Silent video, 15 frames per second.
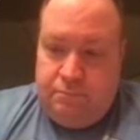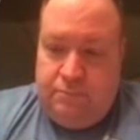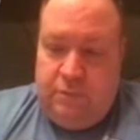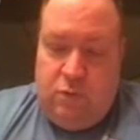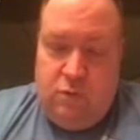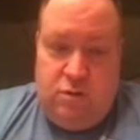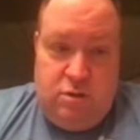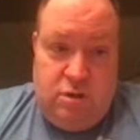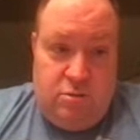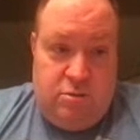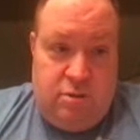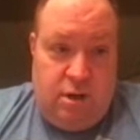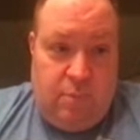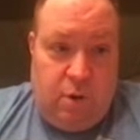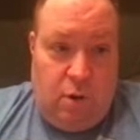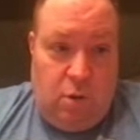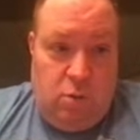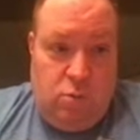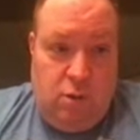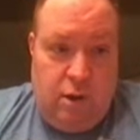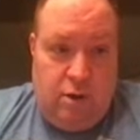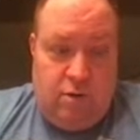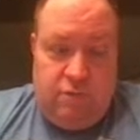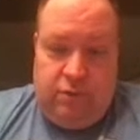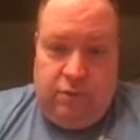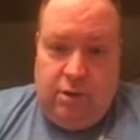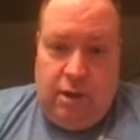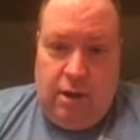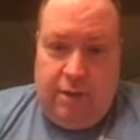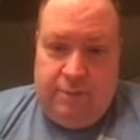Which is going to stop a whole heck of a
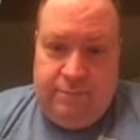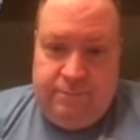lot.